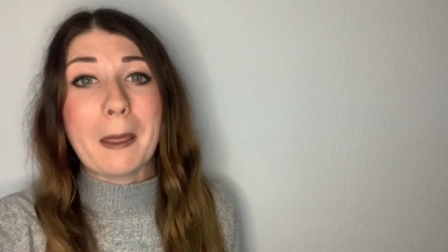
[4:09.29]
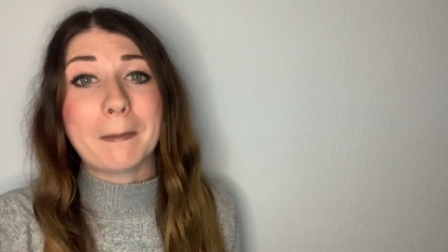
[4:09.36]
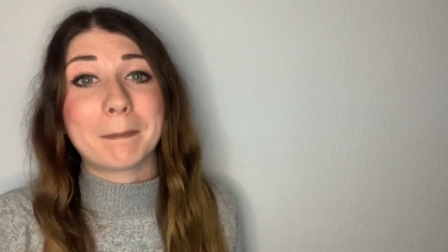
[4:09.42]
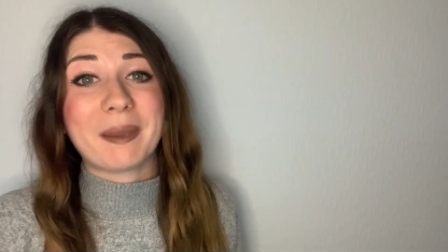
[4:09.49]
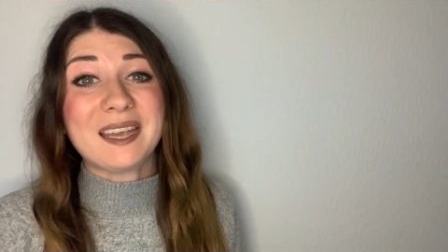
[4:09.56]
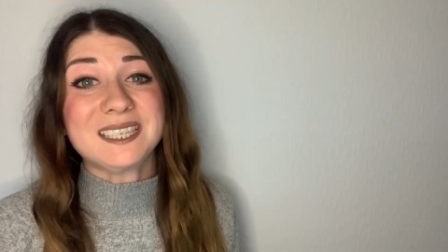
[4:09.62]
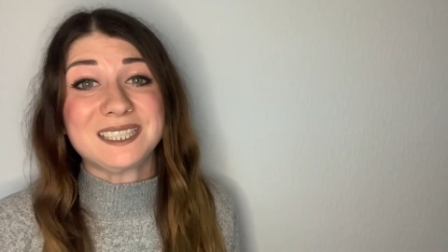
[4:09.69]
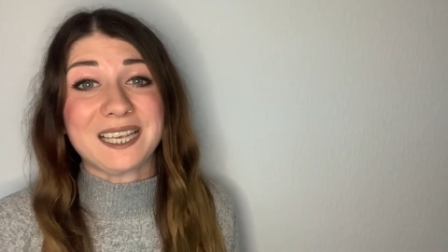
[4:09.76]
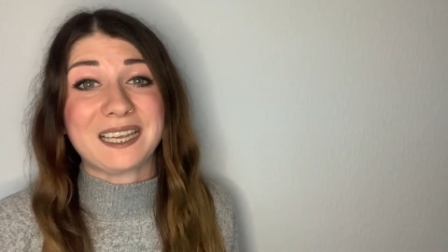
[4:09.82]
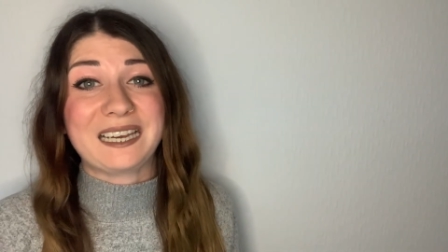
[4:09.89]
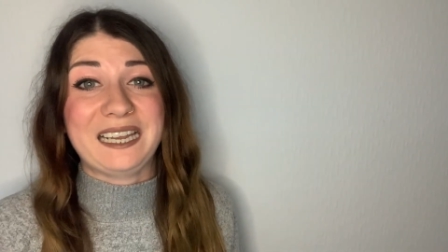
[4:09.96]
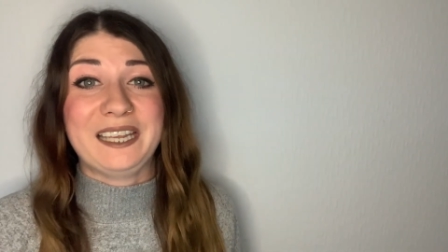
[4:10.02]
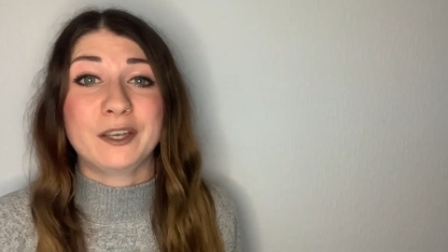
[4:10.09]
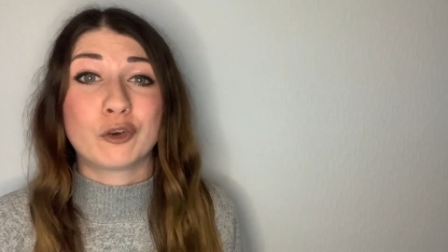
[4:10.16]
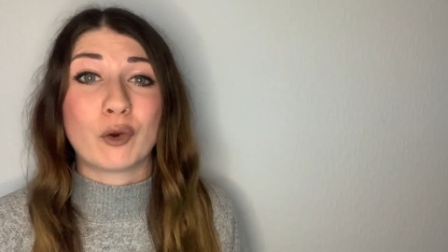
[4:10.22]

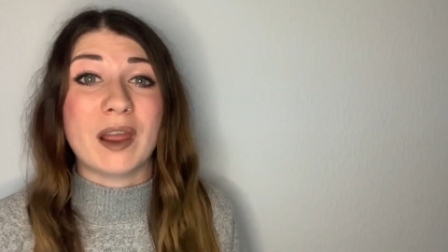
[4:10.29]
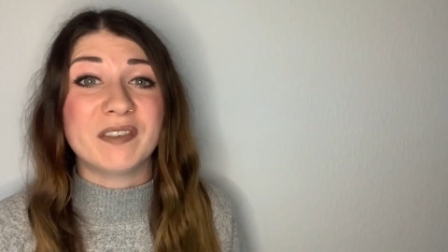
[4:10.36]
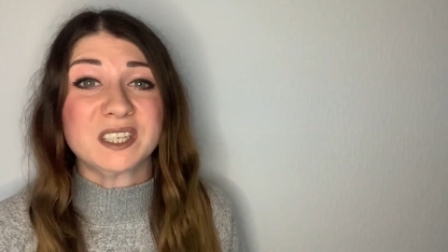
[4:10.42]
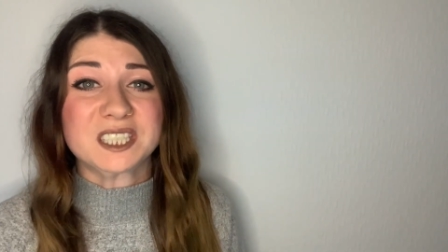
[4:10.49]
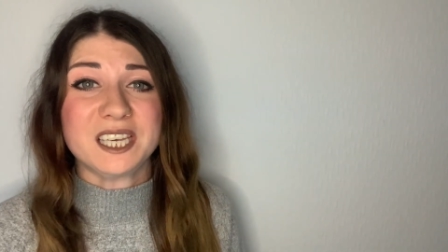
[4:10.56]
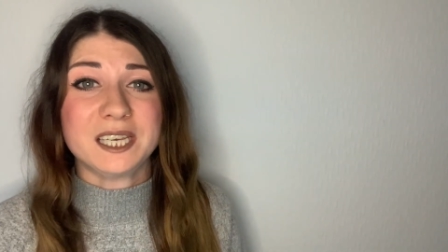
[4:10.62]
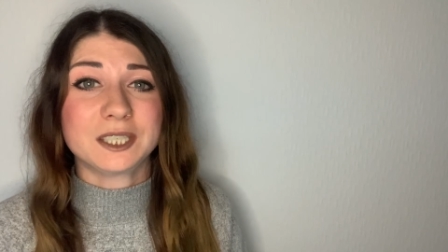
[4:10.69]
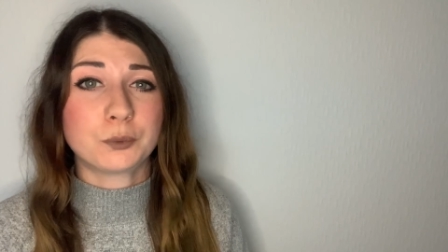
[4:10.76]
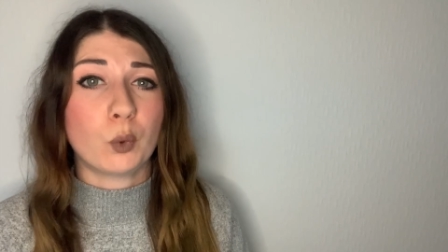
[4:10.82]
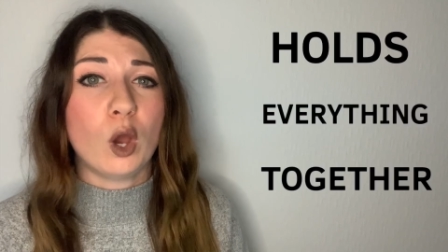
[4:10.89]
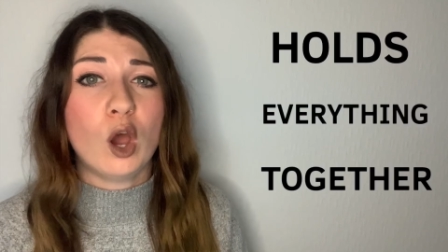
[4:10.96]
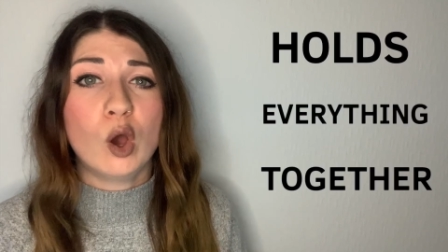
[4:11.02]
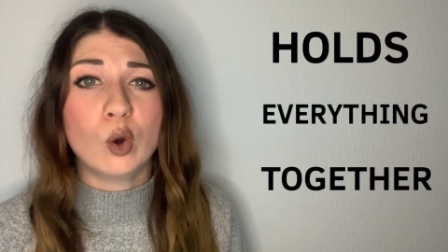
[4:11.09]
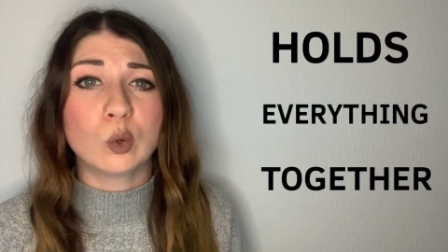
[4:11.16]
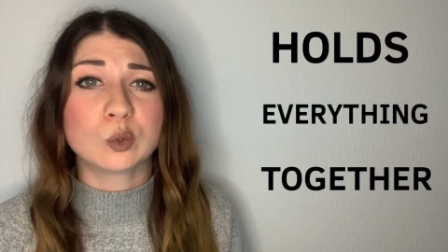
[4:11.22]
Basically, gravity is what
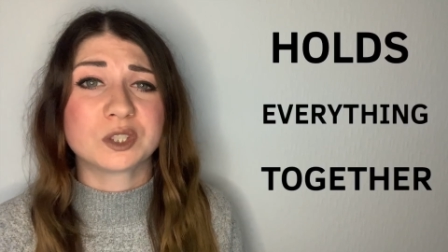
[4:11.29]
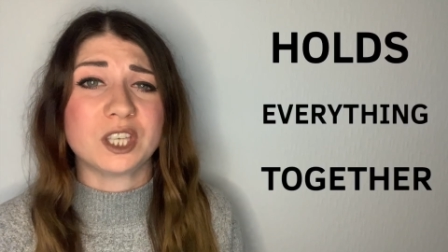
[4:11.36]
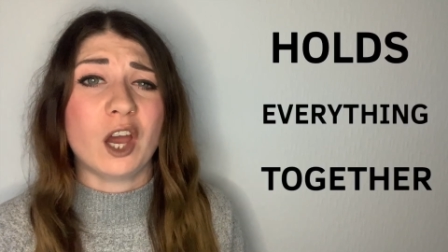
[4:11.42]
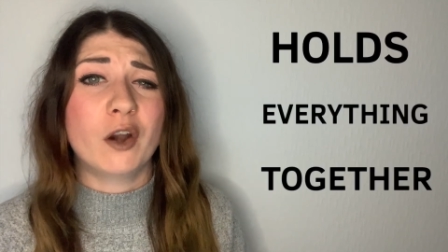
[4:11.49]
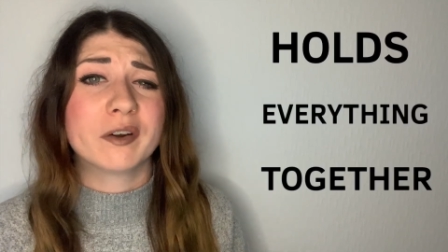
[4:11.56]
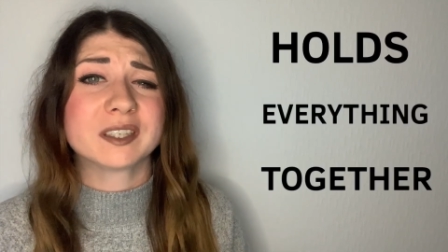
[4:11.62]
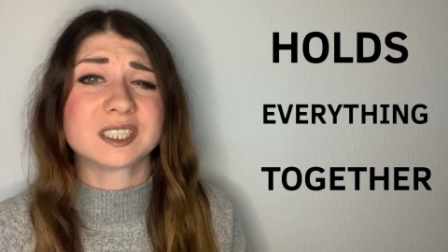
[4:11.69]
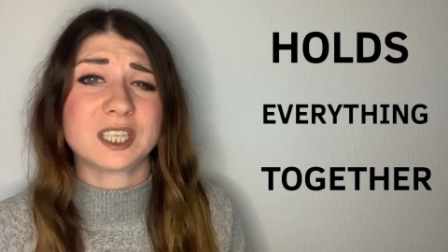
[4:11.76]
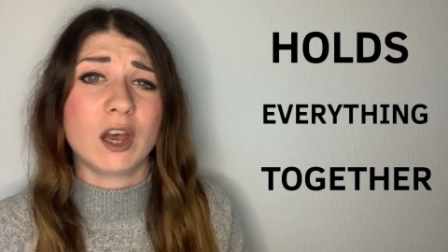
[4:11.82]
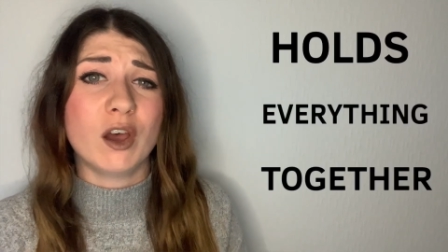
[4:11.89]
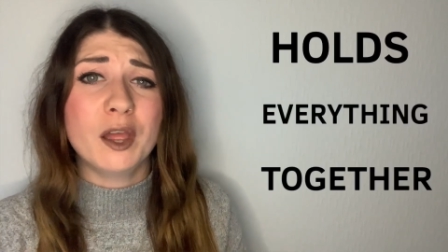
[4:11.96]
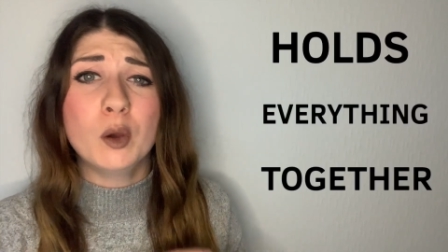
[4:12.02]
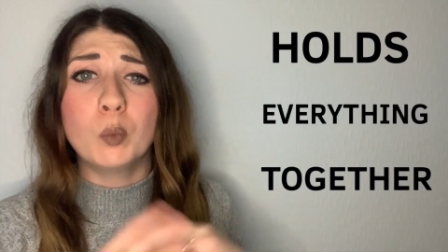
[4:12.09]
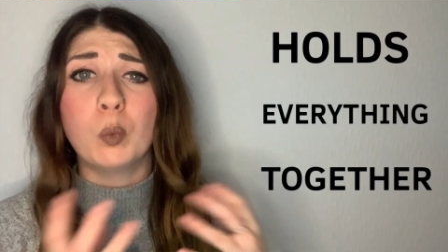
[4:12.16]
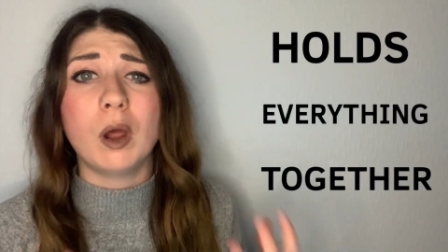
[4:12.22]
holds our
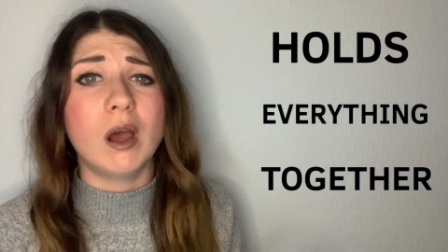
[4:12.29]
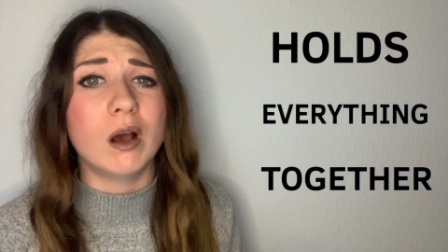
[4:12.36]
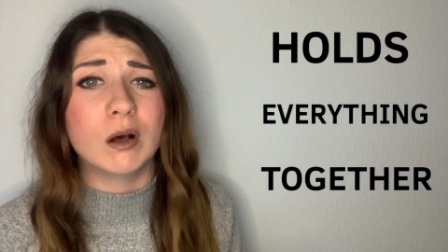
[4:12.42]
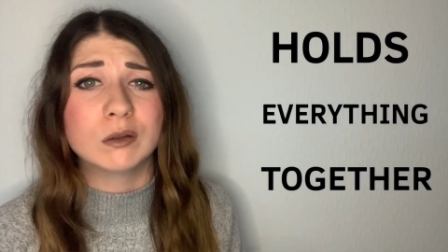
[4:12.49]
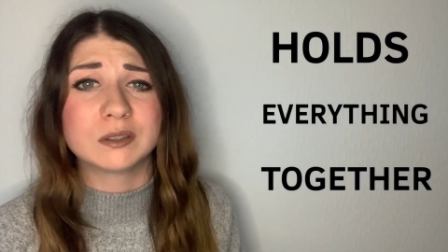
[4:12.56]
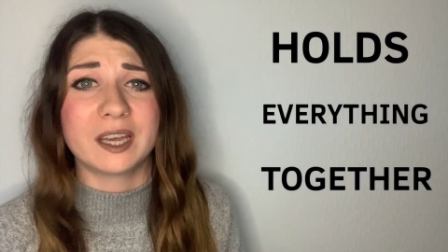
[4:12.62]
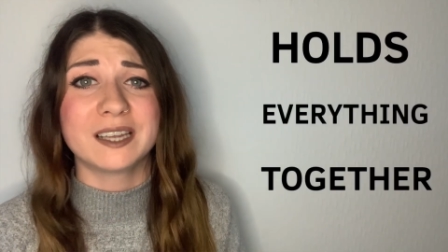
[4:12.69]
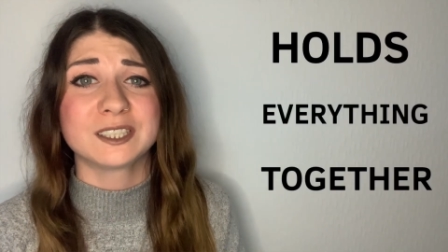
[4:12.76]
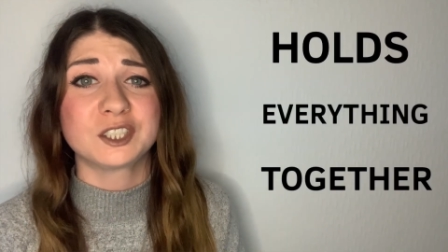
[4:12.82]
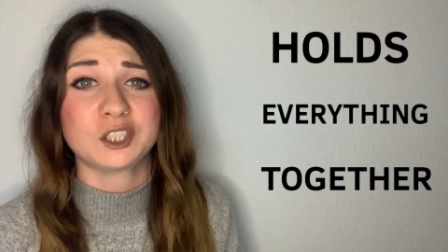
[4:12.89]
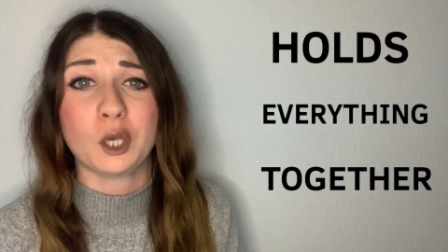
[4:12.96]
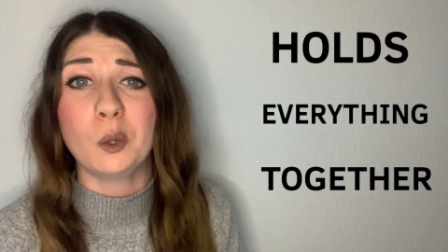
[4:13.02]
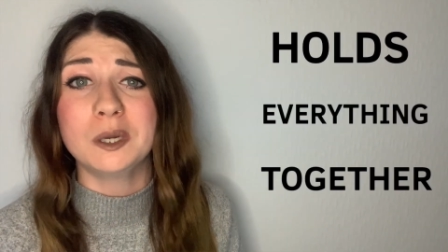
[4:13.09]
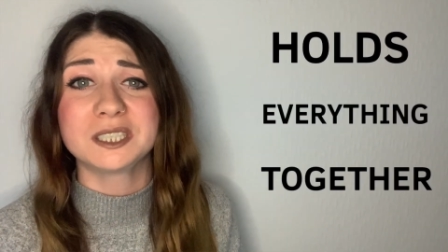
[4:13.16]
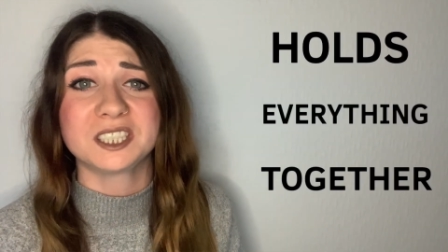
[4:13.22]
entire world and
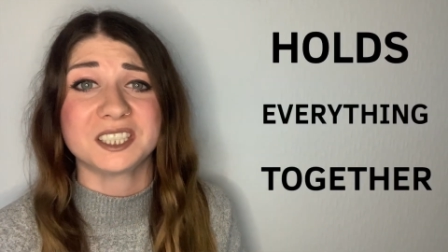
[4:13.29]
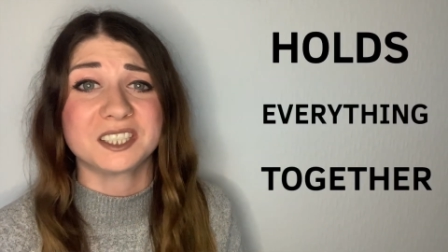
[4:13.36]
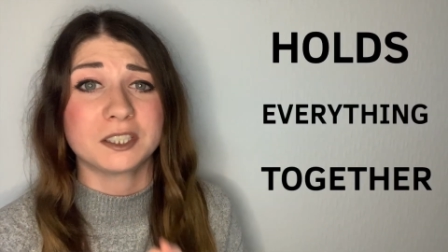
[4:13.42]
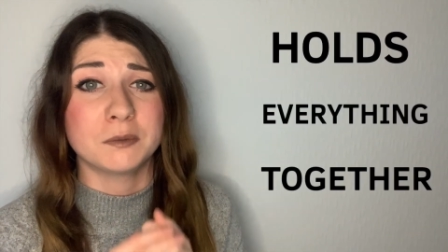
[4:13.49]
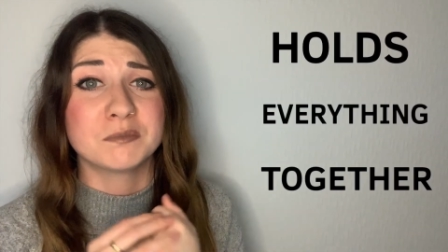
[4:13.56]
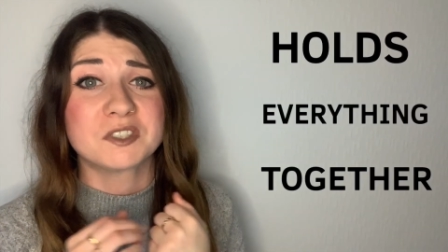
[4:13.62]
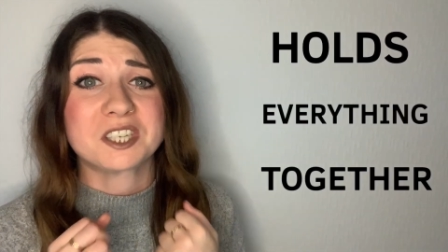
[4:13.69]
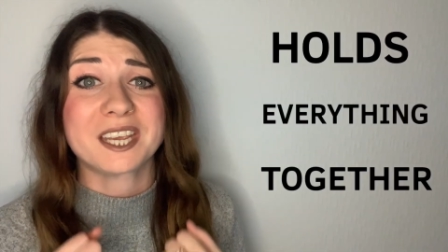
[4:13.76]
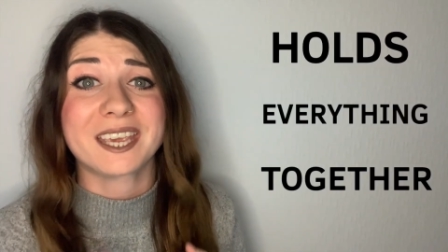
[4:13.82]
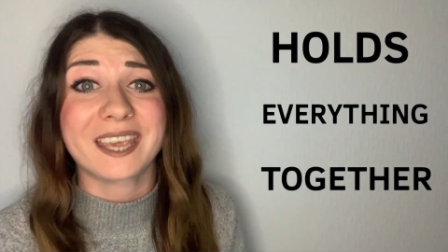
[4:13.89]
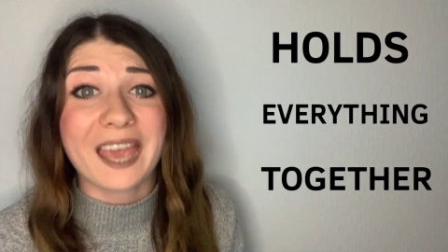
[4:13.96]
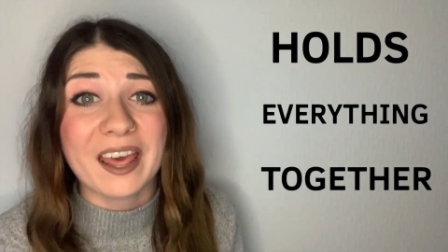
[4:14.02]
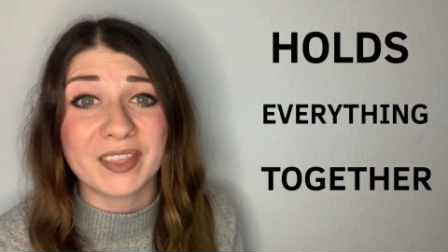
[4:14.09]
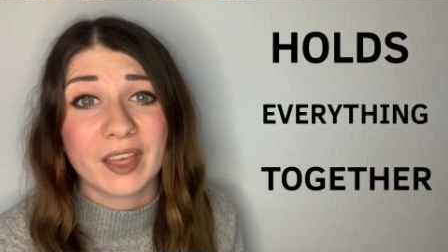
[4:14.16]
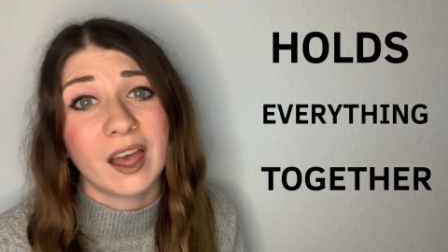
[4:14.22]
solar system
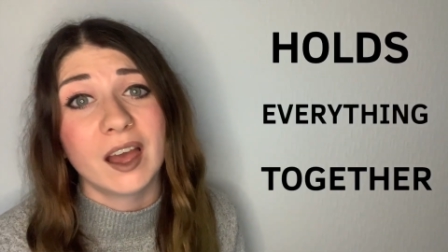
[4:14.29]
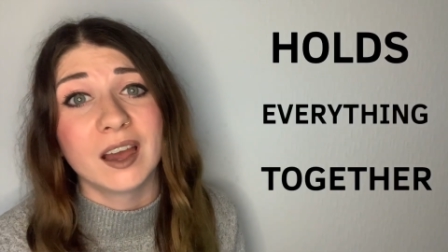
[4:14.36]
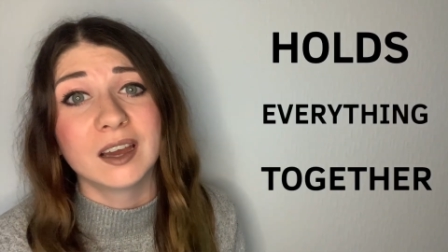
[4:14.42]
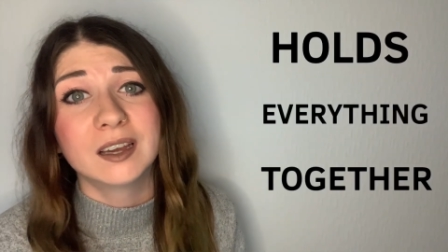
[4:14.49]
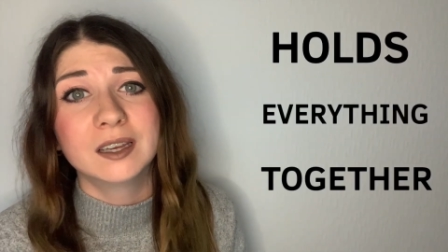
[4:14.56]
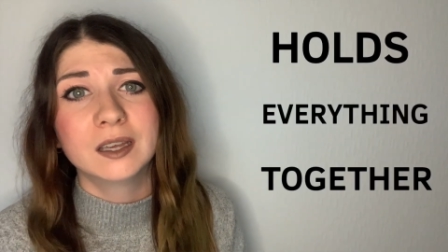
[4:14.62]
together.